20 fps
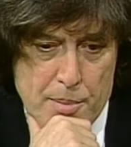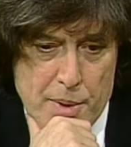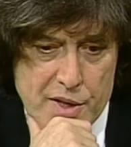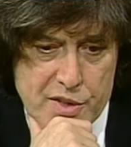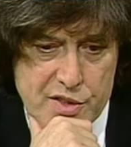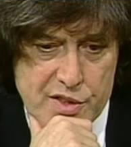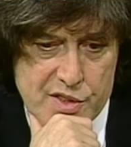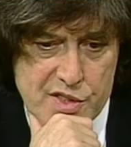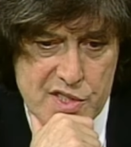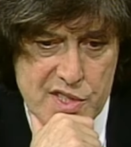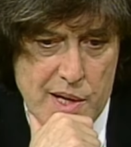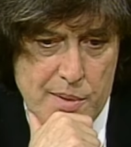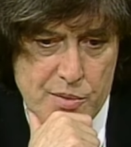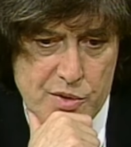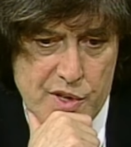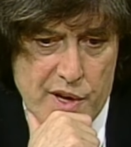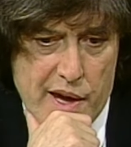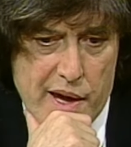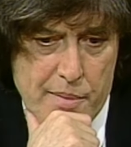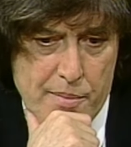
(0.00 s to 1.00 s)
But at the
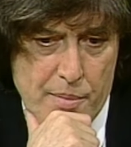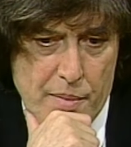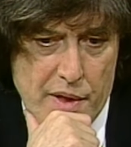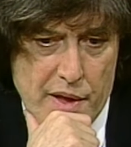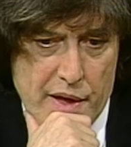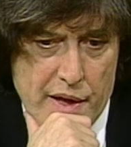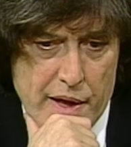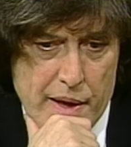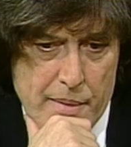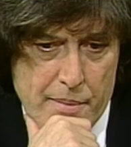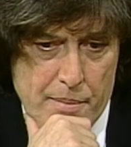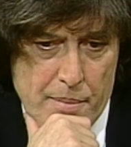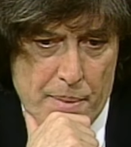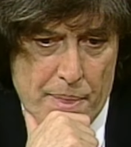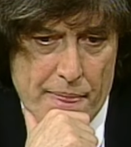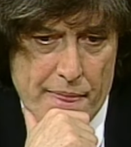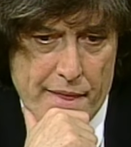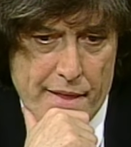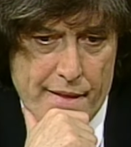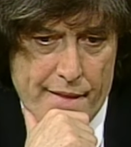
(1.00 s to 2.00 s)
same time, um,